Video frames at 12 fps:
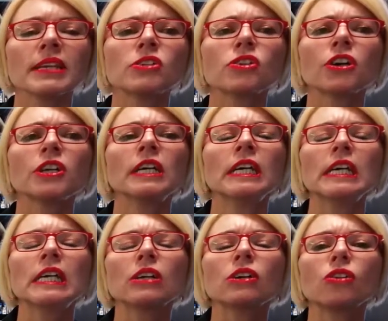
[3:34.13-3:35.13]
So
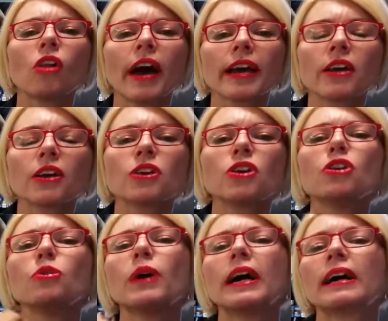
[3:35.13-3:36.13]

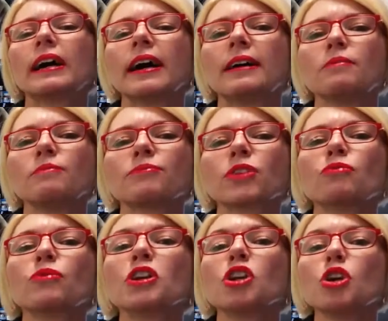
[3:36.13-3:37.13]
Glycocure
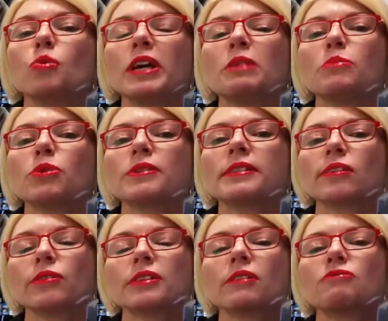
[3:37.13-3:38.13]
Renewing
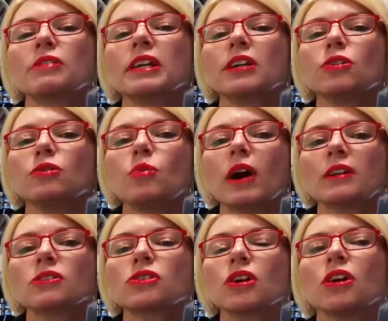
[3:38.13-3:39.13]
Booster is a really good
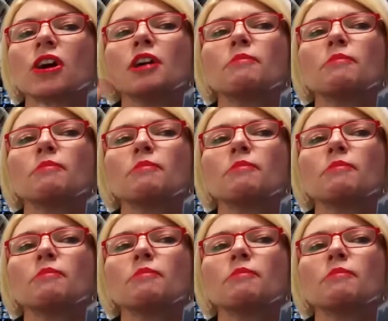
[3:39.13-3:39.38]
one to